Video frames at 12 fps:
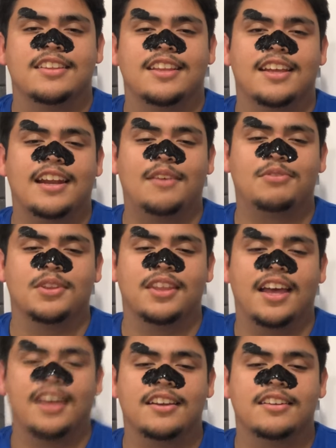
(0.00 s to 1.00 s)
Then after
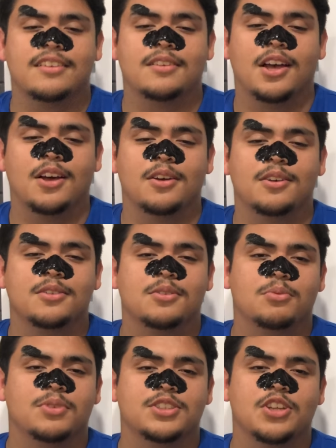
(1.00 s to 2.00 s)
that, uh,
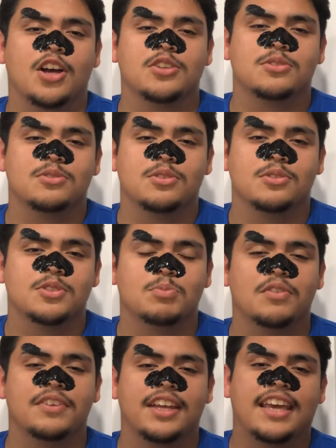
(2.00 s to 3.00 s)
when Josh was
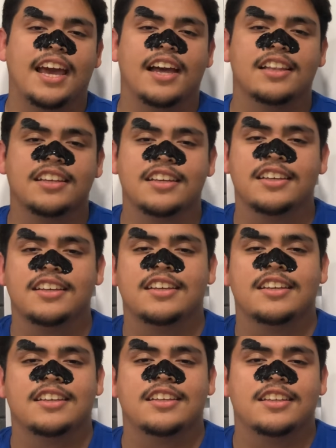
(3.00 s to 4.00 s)
moving to Cali,
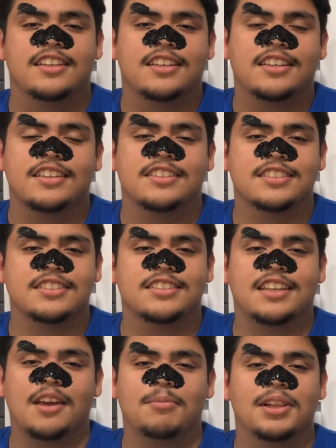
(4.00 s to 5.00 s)

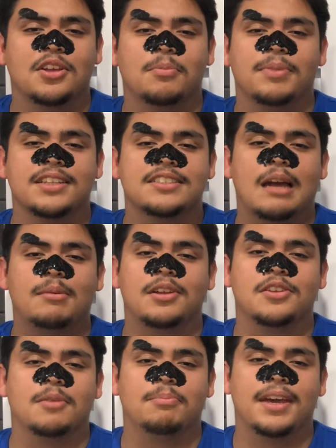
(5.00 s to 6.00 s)
just gave me a little bit of time to
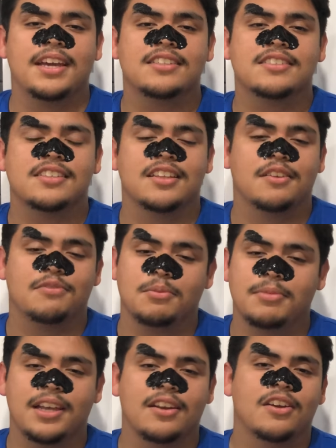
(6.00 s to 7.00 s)
learn the bass. And then
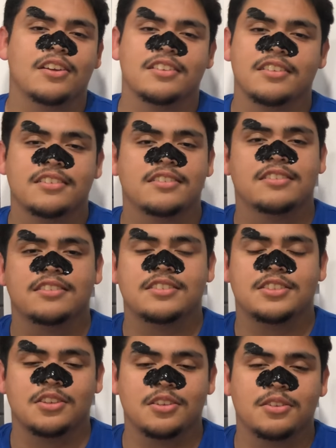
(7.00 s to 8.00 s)
from then on
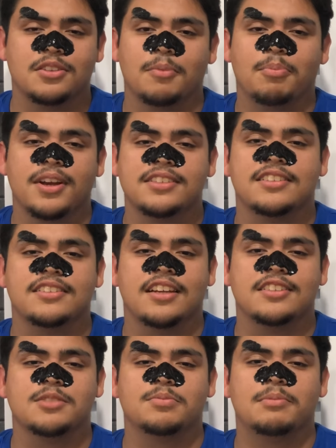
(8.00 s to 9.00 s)
to the present,
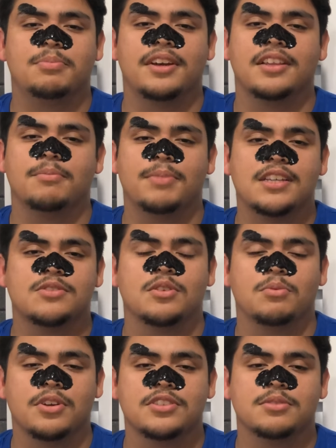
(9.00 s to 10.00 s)
I've just been playing the bass for
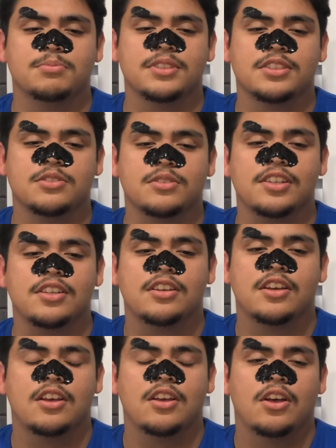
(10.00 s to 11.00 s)
the worship ministry.
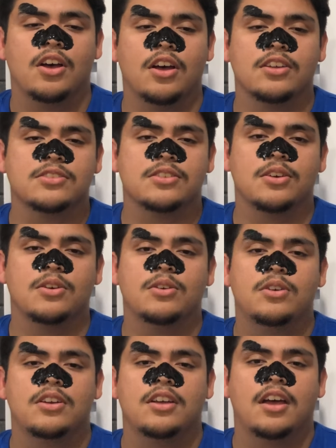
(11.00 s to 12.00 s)

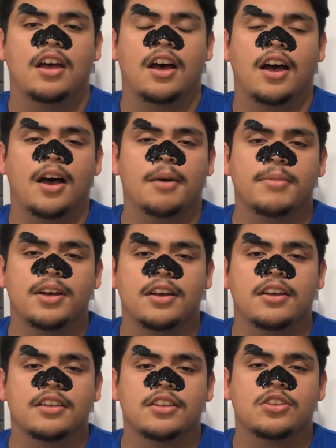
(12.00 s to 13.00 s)
Also, I'm
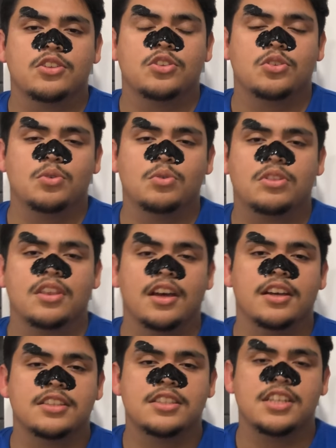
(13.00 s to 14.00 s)
a youth
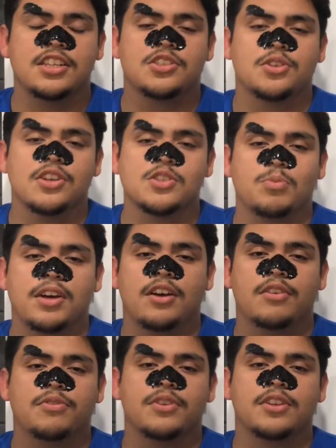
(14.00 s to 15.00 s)
uh, teacher as
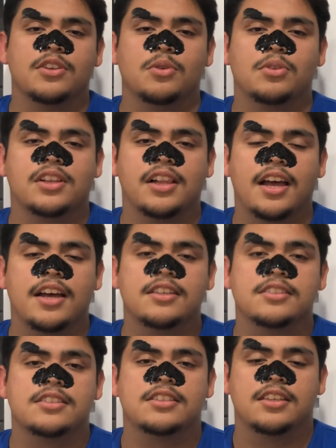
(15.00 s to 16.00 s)
well for the youth
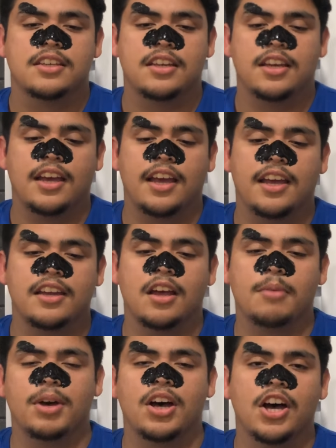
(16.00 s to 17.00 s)
class. And
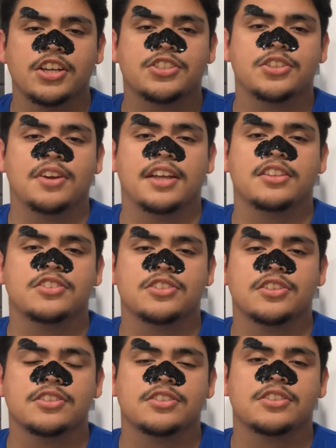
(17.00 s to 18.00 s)
I'm an usher at the
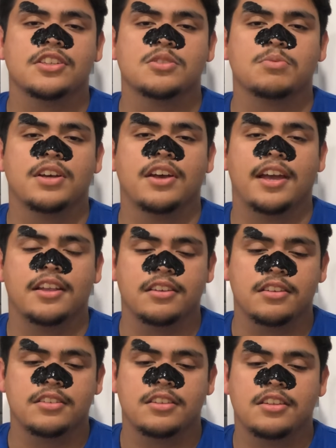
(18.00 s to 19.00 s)
church as well.
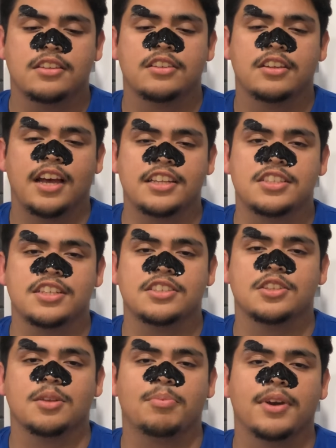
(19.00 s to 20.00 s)
And I
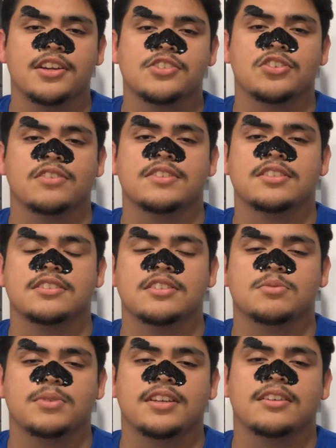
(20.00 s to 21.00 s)
teach in the prayer services
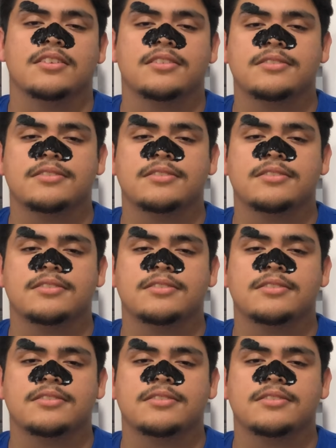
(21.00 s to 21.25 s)
as well.